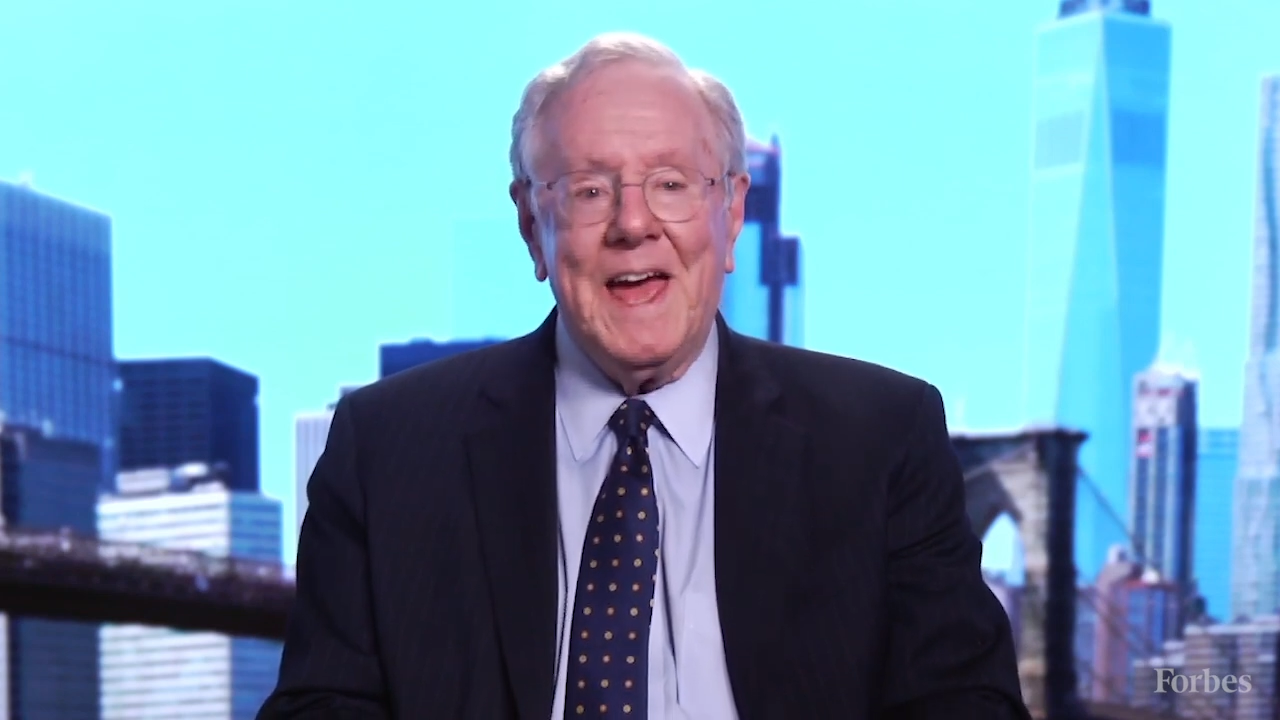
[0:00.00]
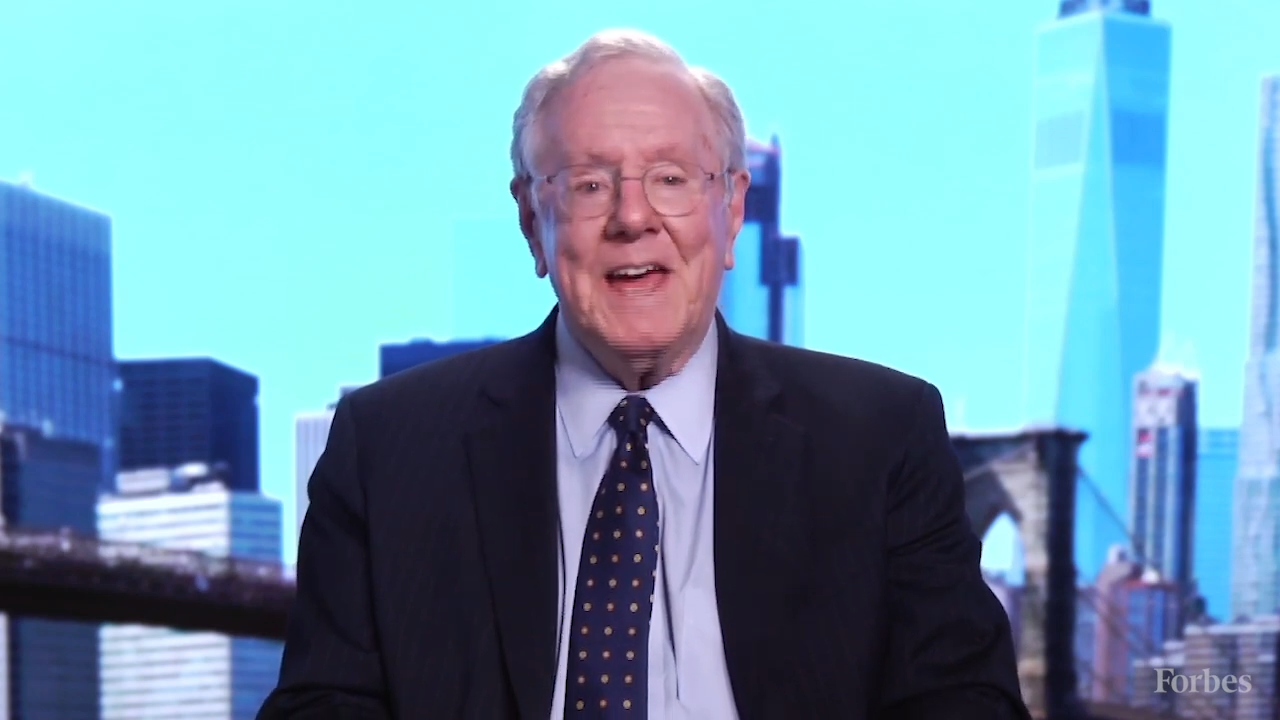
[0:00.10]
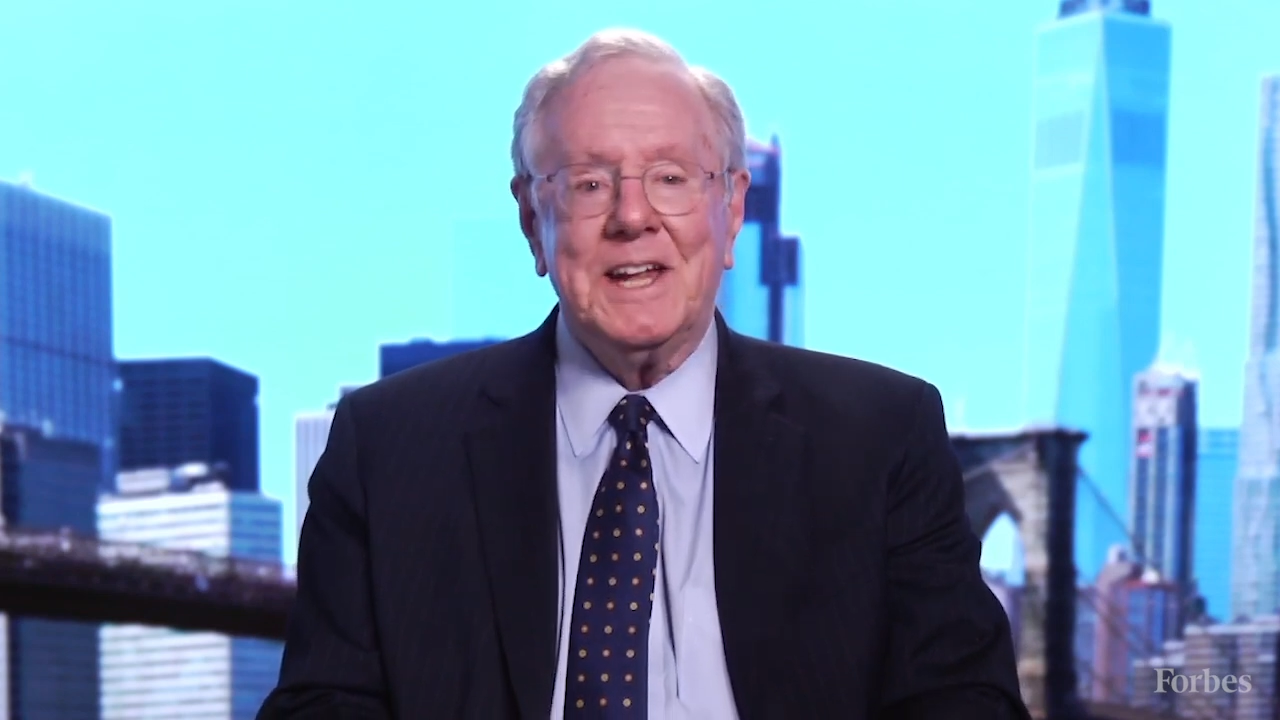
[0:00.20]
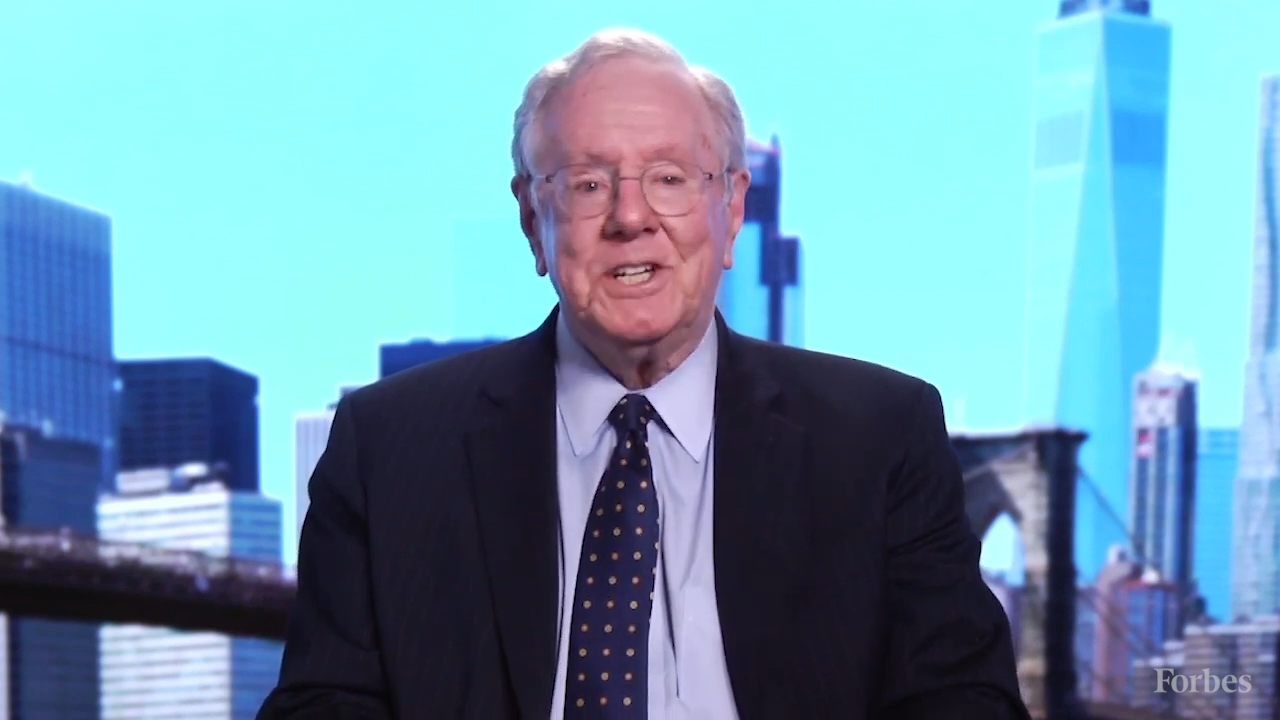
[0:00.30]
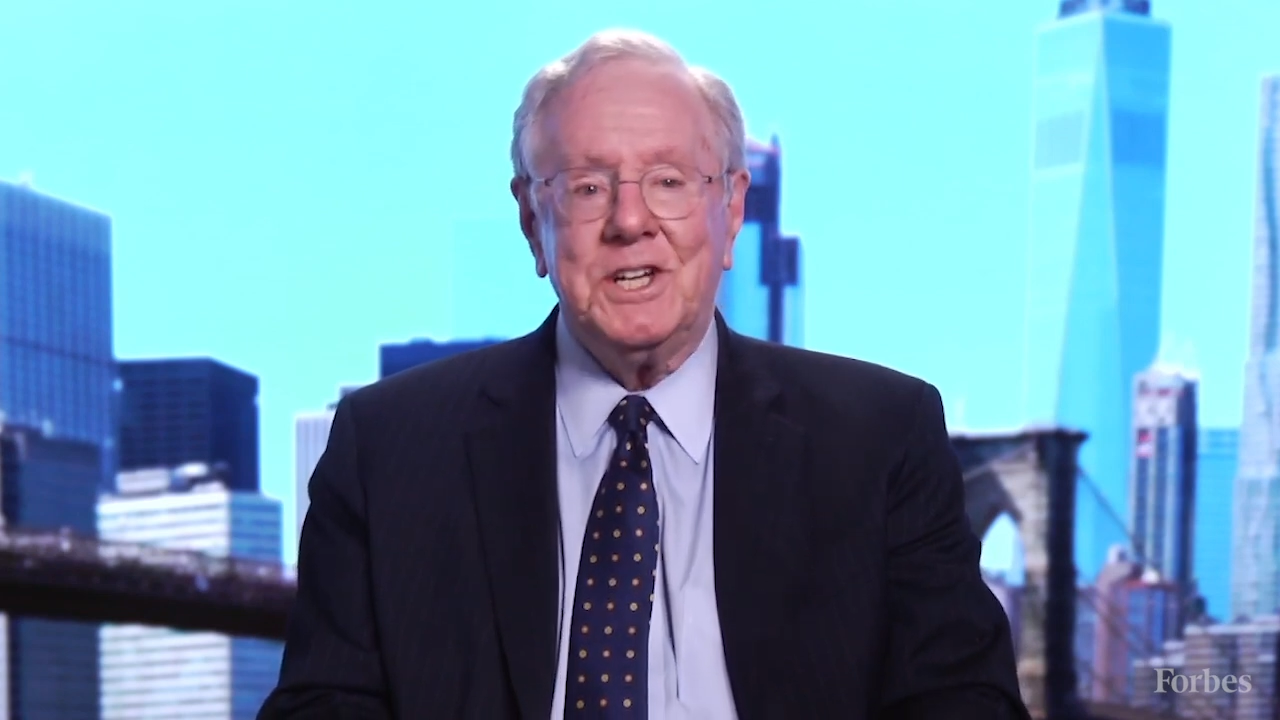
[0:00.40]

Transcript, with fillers: and